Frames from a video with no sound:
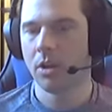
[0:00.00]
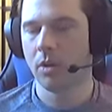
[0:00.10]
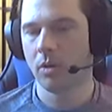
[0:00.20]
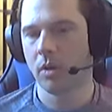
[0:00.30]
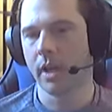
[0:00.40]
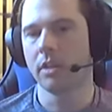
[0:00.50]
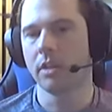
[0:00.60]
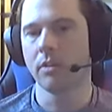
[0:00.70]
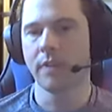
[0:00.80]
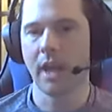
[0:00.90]
or like
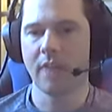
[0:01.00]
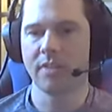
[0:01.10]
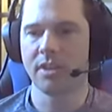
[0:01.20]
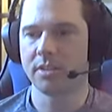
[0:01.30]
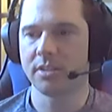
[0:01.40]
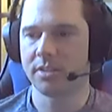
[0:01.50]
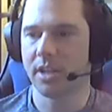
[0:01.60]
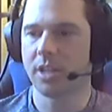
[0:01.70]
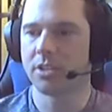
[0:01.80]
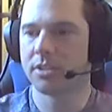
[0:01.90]
they have an
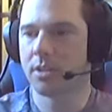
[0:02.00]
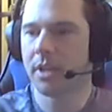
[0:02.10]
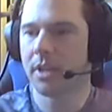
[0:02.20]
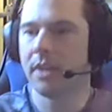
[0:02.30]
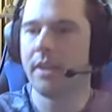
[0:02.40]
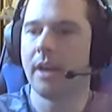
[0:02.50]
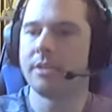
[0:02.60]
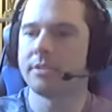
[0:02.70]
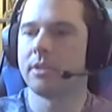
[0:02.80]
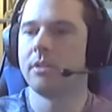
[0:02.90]
hostage or something like that.
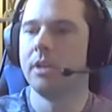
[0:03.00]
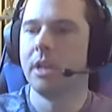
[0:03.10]
So